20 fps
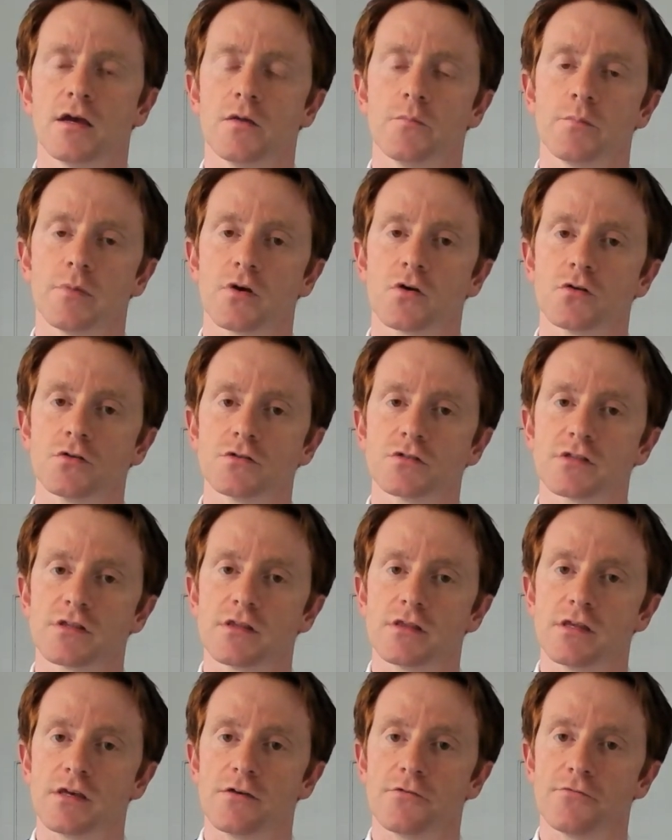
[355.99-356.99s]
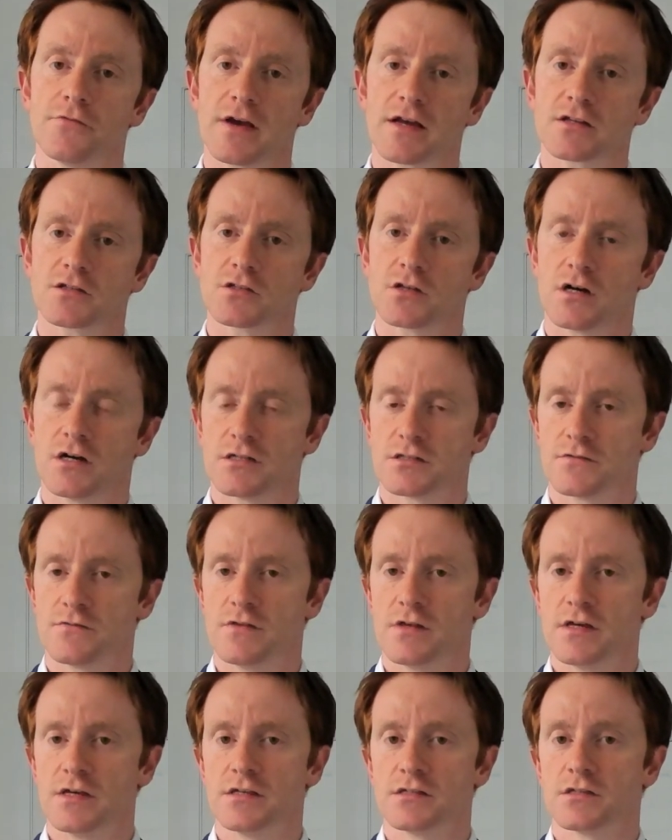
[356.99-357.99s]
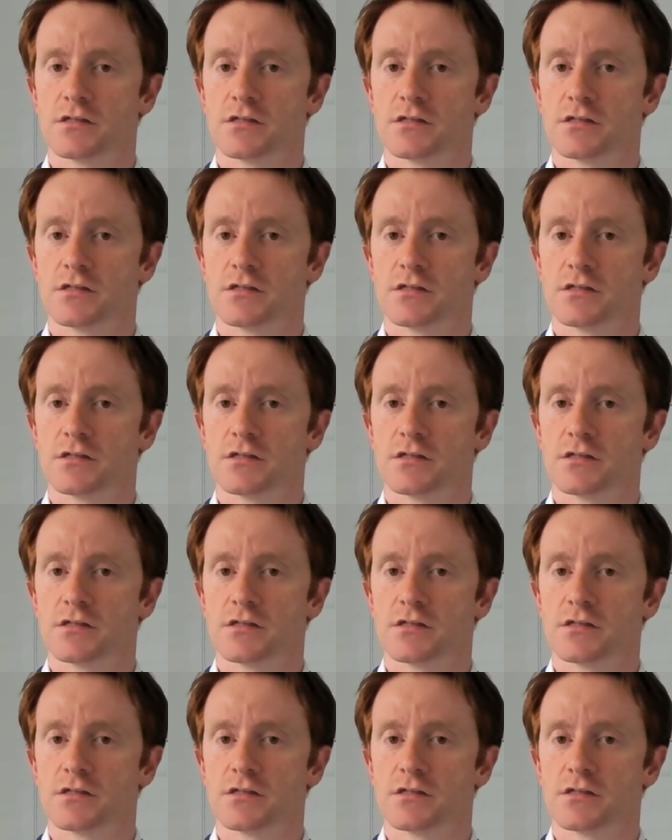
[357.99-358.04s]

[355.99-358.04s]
because the effect size of these